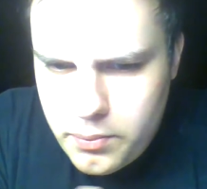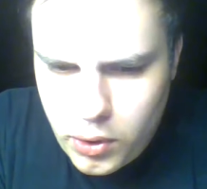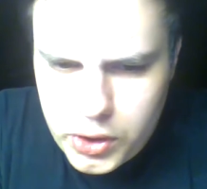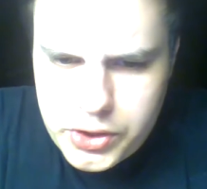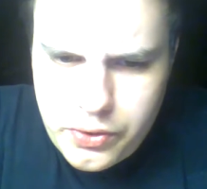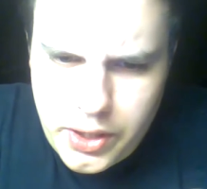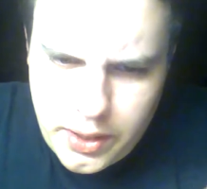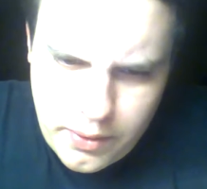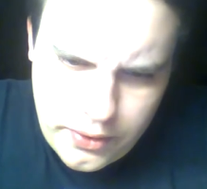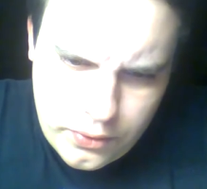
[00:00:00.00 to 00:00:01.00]
Personally,
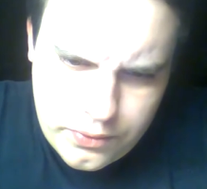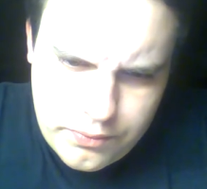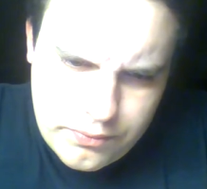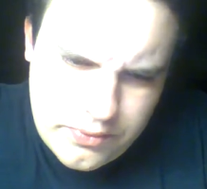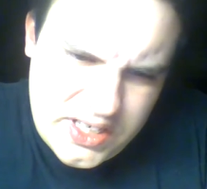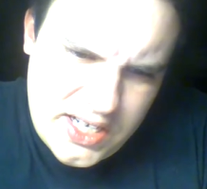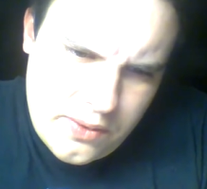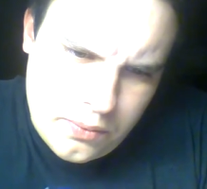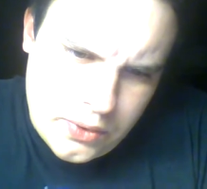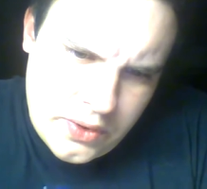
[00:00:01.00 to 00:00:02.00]
I'd rather
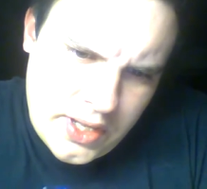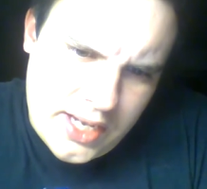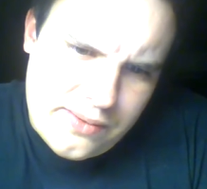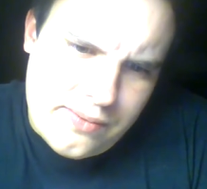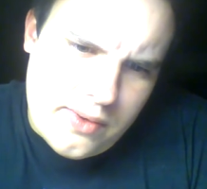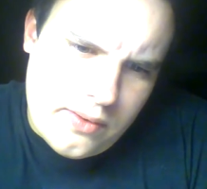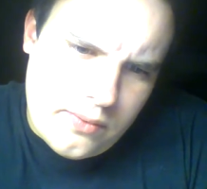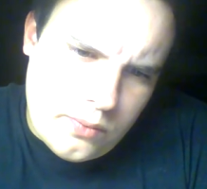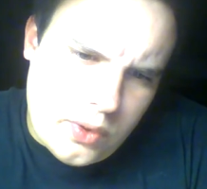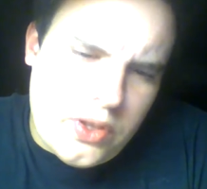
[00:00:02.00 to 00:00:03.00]
take one of
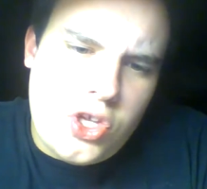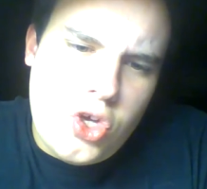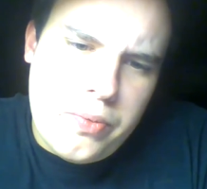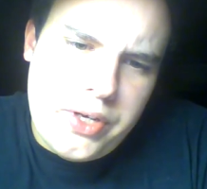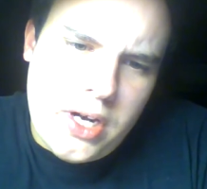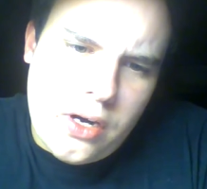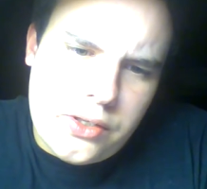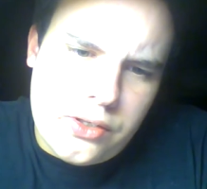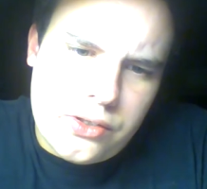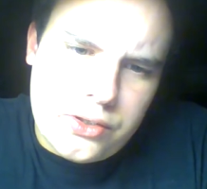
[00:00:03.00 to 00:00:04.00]
the
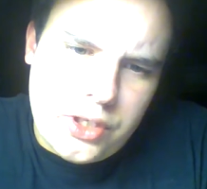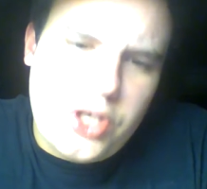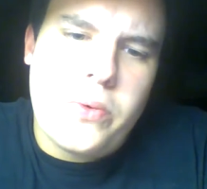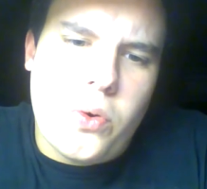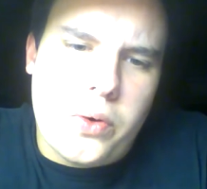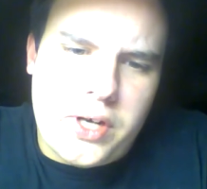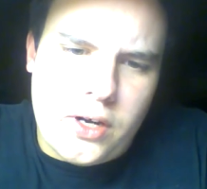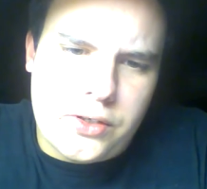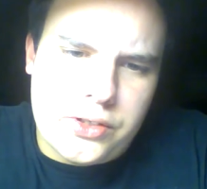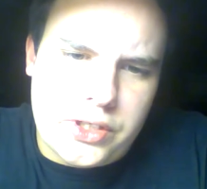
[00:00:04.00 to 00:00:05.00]
humanoid
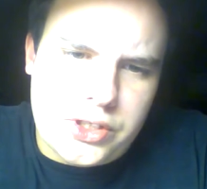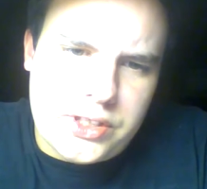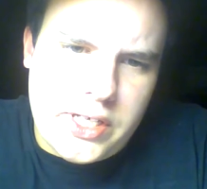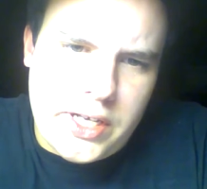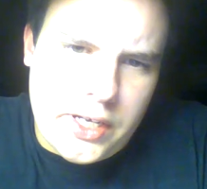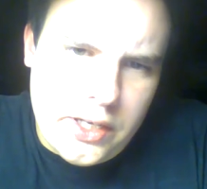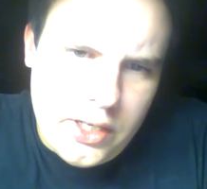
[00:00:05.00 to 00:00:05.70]
characters, I should say.